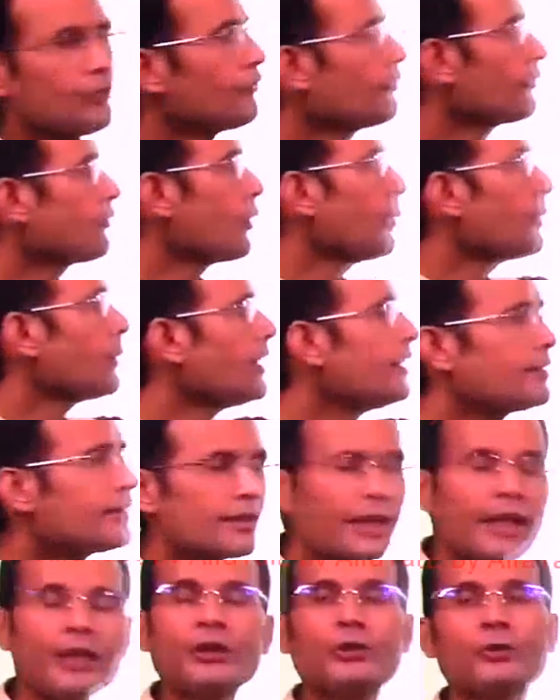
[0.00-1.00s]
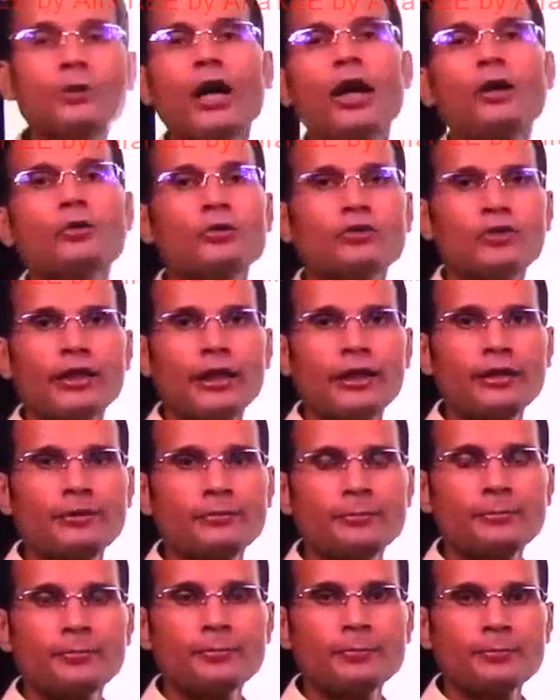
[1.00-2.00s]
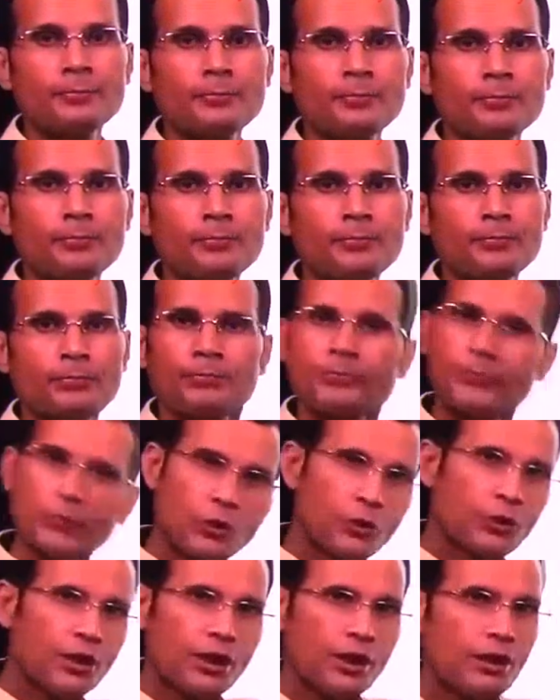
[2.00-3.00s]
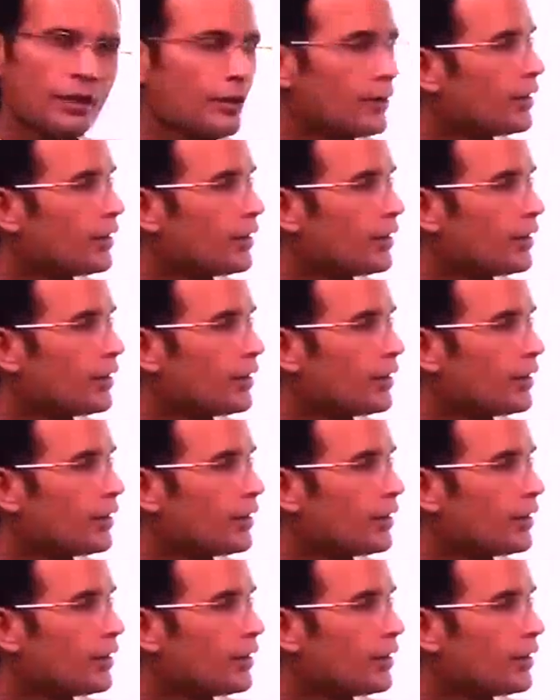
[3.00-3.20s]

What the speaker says: from inside to outside, okay?